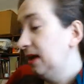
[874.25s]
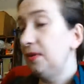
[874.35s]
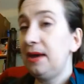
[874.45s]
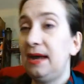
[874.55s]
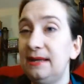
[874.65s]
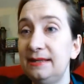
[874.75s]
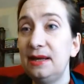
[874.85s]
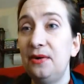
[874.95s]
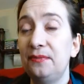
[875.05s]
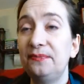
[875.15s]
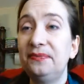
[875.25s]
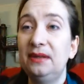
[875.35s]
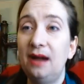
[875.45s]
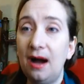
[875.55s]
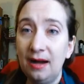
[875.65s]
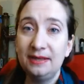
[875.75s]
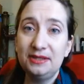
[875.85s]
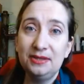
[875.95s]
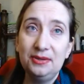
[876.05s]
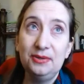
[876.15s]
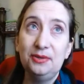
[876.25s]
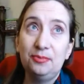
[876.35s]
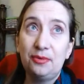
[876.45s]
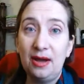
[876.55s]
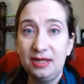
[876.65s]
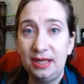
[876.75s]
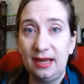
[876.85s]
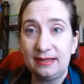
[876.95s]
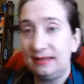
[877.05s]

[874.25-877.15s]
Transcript: Okay, so on to projects